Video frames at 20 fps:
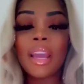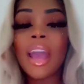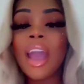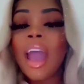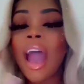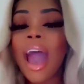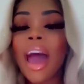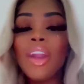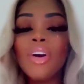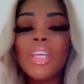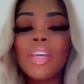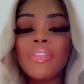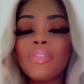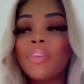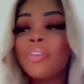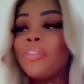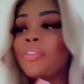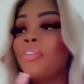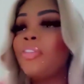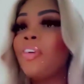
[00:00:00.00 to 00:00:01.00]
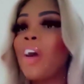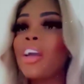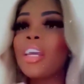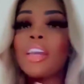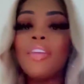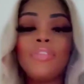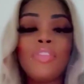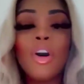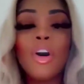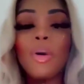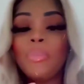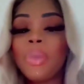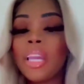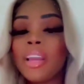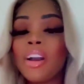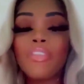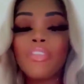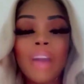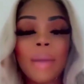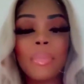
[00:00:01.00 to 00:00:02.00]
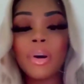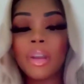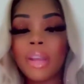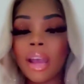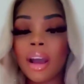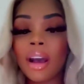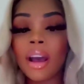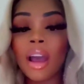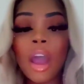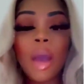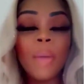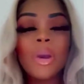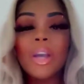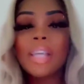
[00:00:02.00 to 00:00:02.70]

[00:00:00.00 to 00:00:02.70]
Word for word: everything. I don't give a fuck if you're a big rapper now,